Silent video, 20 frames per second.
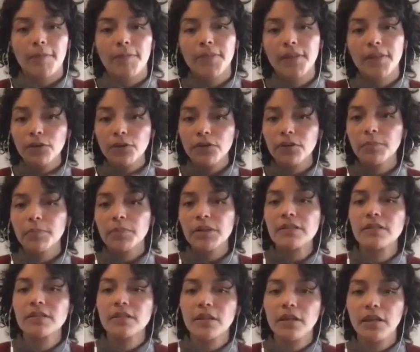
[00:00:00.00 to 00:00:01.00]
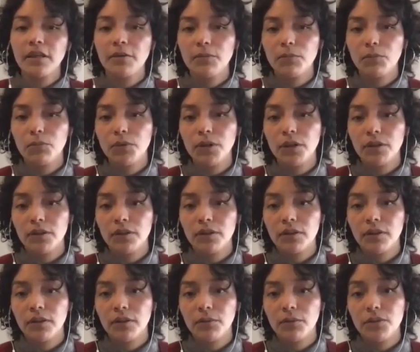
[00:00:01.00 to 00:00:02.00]
the other piece uh, with
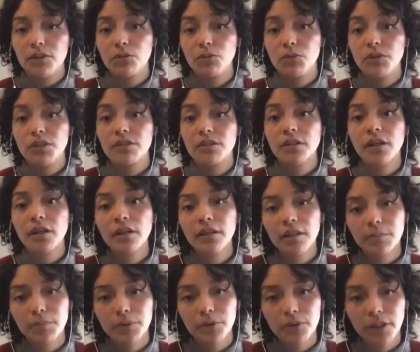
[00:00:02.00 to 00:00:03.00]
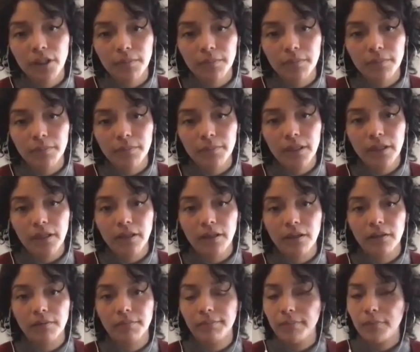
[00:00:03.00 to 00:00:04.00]
uh, which we start the program,
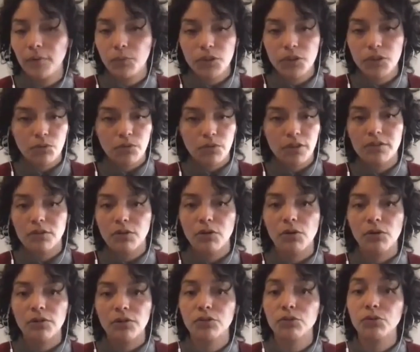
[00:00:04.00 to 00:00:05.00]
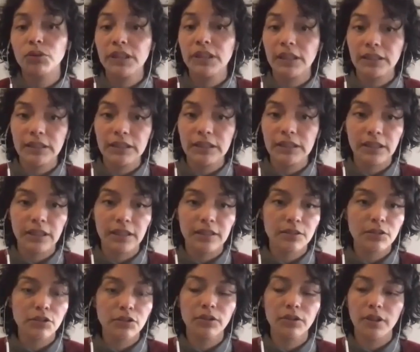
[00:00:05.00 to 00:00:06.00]
uh, which is called Suite Andina,
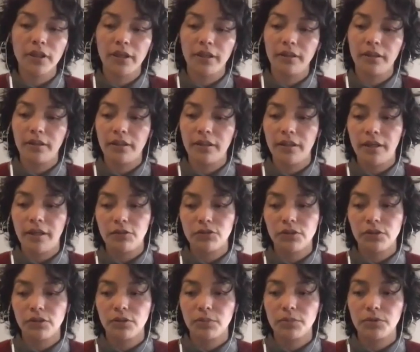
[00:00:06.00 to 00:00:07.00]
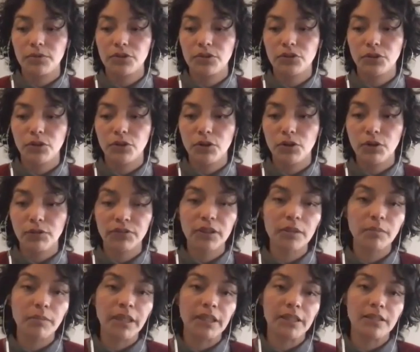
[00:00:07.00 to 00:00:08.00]
is not an actual composition of
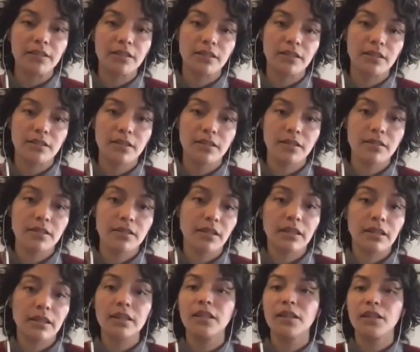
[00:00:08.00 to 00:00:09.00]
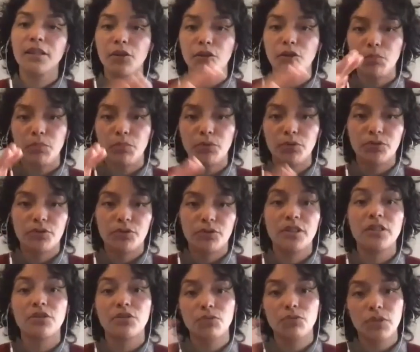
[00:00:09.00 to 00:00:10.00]
Ximenez in the sense that he didn't compose
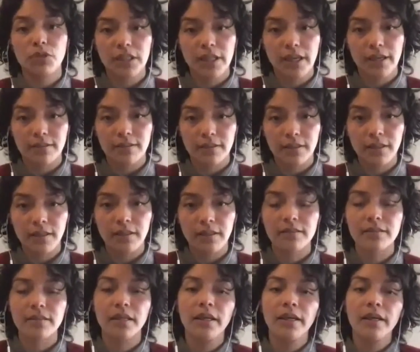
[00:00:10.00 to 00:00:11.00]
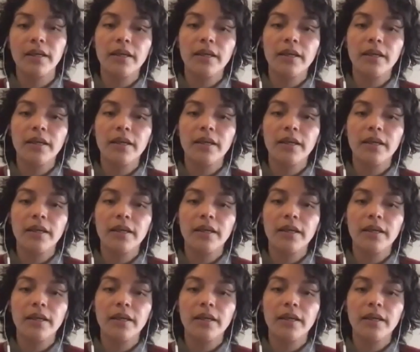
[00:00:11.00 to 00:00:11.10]
this suite as is,